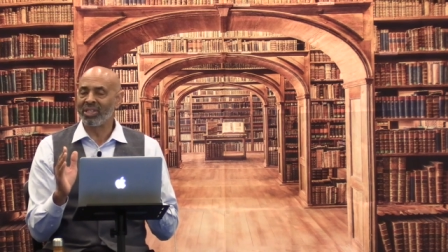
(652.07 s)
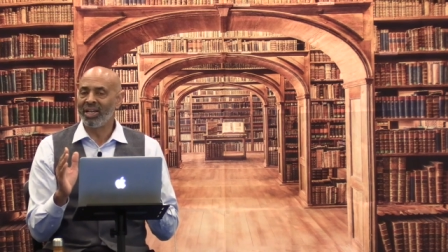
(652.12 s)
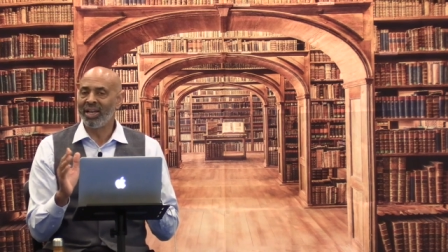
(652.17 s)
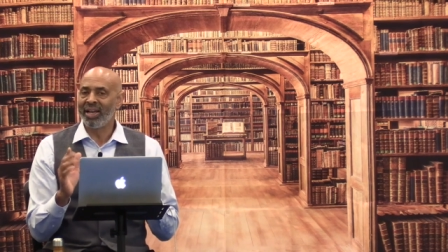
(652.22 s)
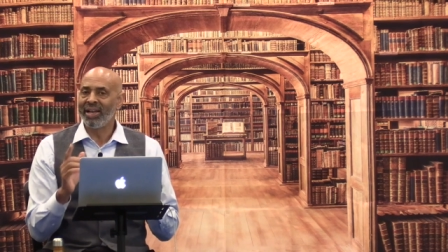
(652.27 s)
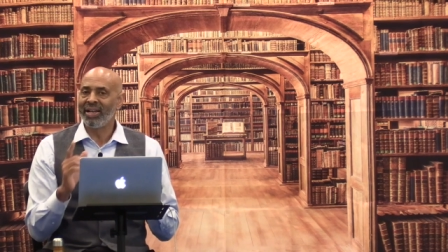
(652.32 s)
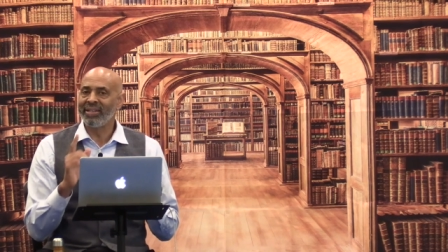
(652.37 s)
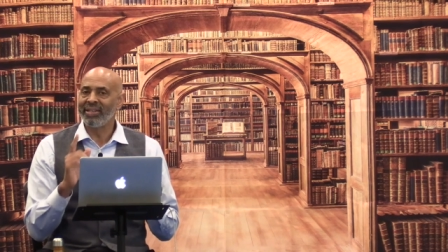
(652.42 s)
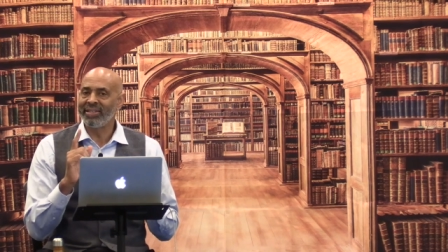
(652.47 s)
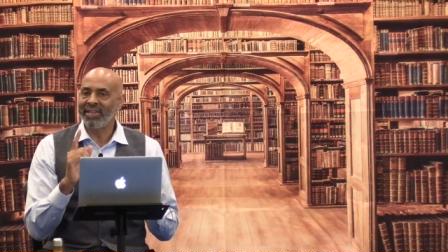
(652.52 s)

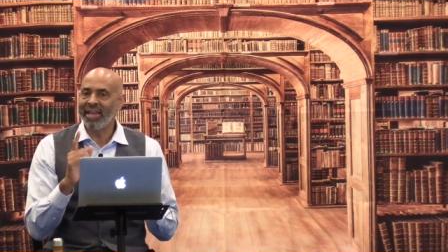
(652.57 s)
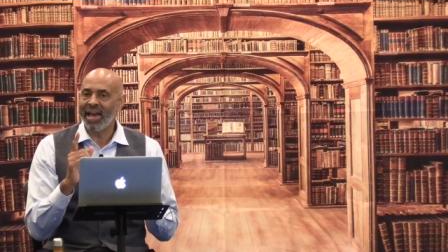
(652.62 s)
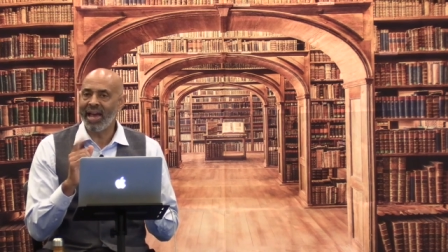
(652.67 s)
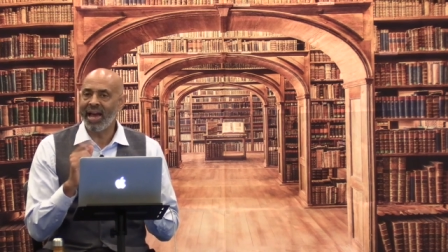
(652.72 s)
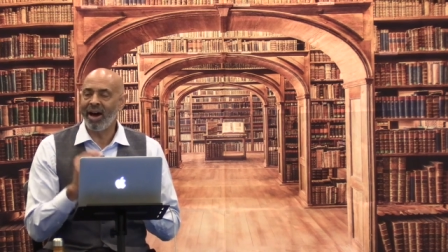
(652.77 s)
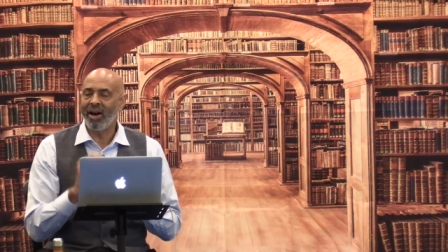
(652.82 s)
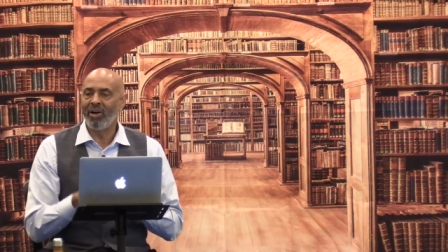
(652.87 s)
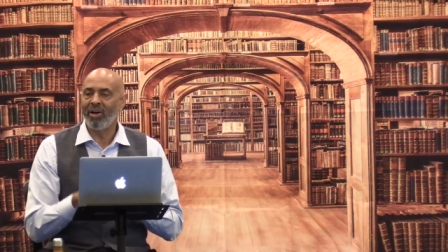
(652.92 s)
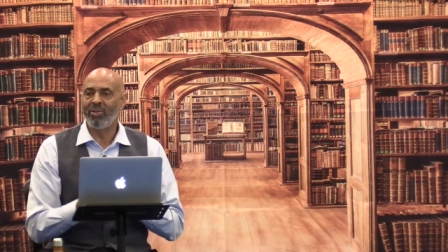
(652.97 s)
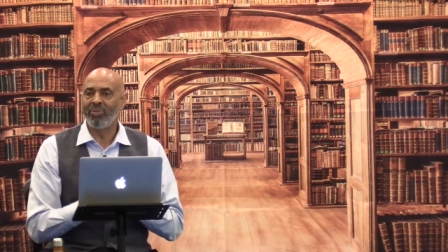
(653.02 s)
Now,
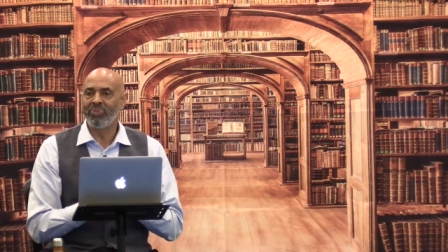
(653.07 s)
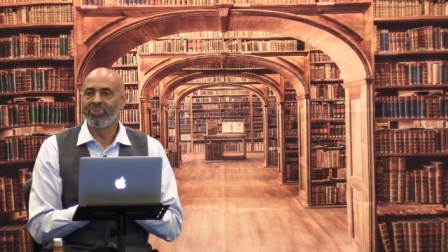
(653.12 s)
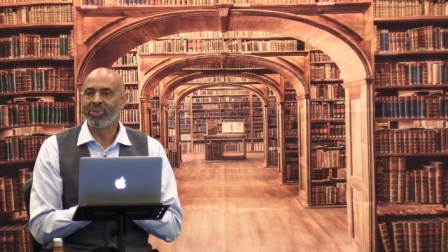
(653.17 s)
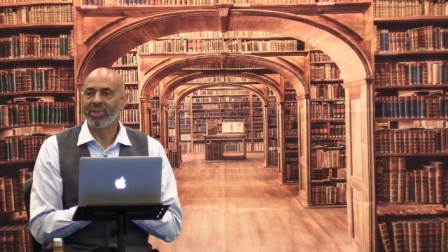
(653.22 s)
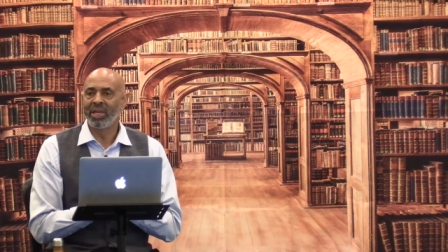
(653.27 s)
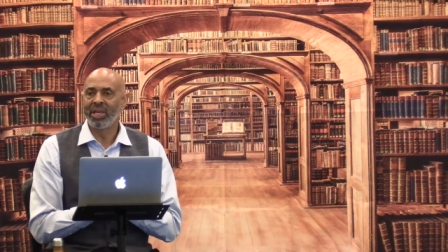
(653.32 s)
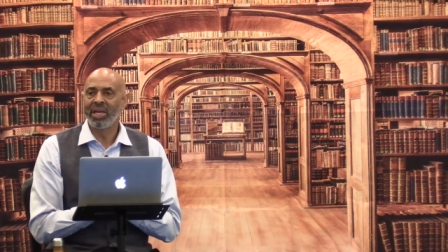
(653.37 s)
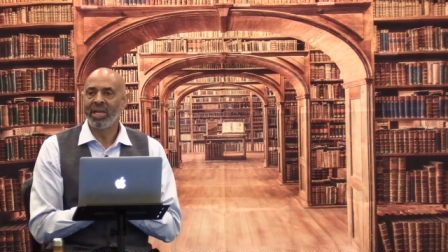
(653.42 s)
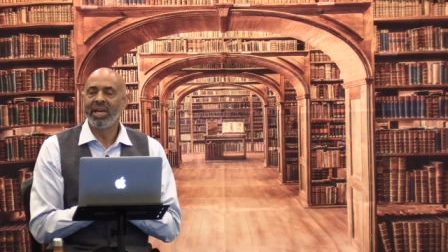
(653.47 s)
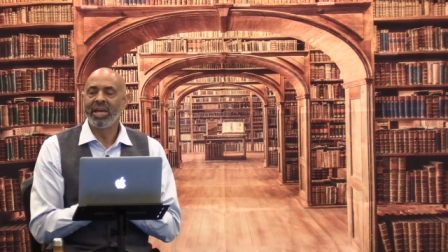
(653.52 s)

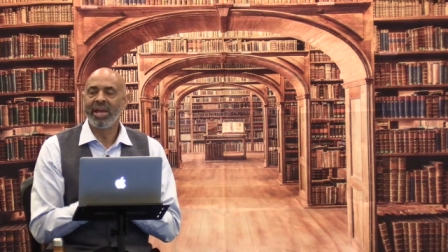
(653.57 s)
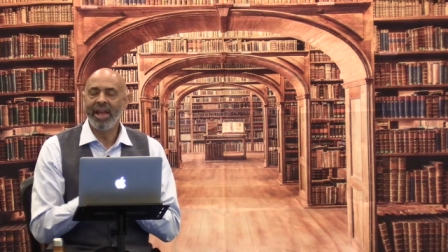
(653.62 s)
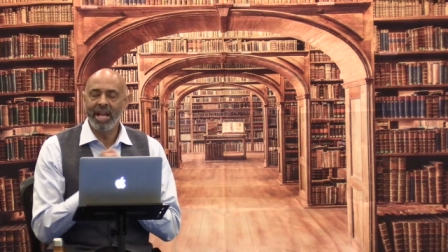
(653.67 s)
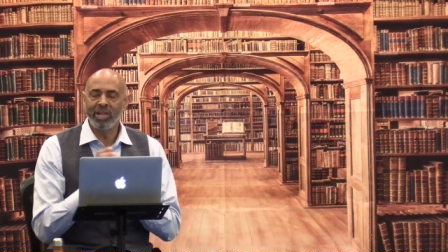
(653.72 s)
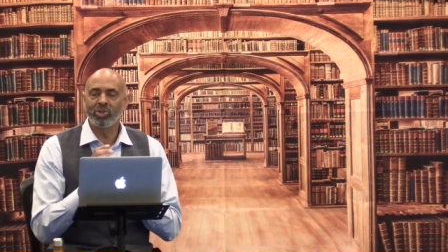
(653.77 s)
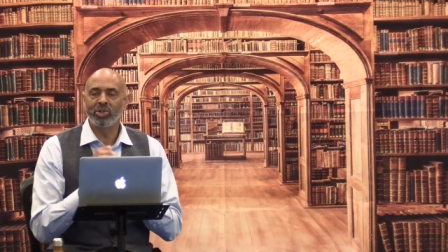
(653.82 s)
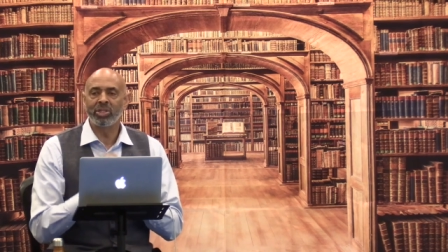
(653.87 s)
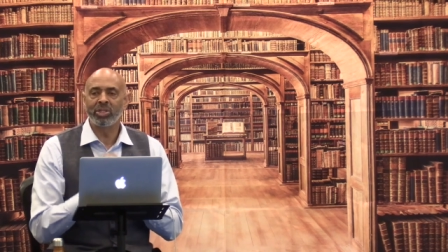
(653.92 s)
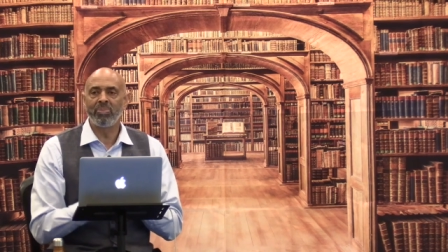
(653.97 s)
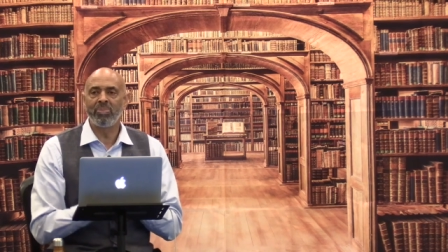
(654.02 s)
here's what's
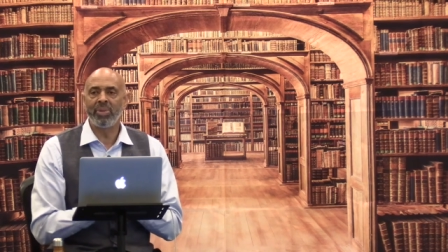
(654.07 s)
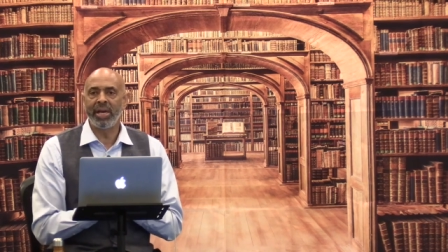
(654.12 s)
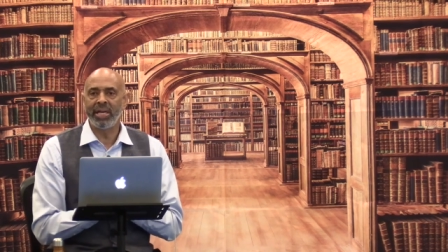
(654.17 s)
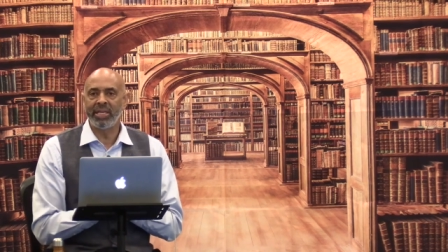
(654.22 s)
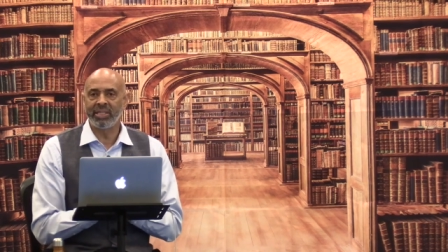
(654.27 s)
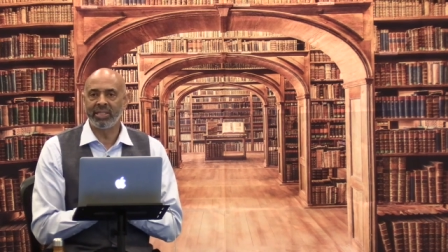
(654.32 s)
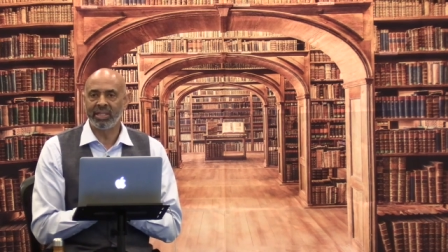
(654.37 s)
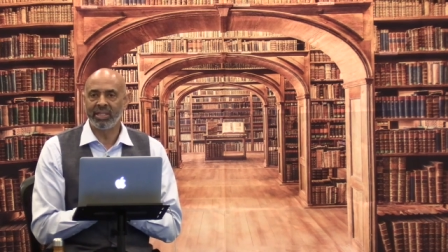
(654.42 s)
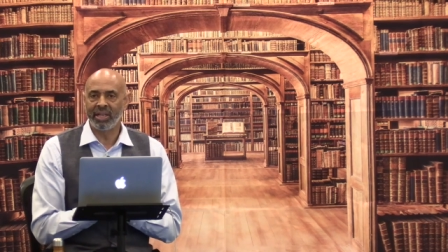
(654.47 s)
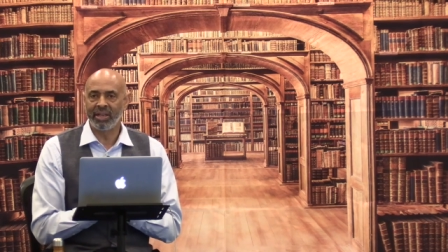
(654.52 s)
amazing.